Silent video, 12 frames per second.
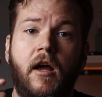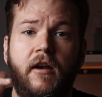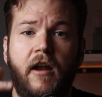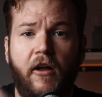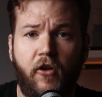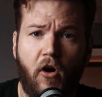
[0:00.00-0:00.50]

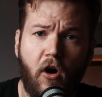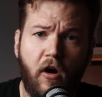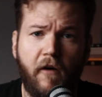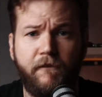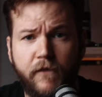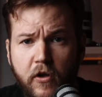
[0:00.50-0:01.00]
Now, there
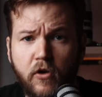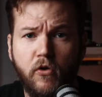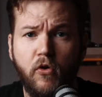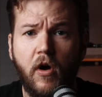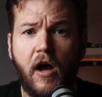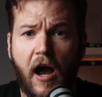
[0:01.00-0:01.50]
are a
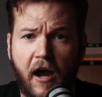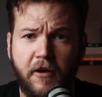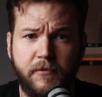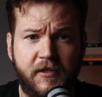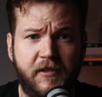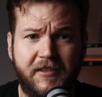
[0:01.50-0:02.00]
few
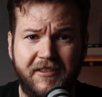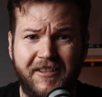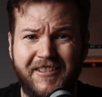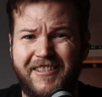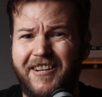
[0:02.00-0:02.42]
items in this list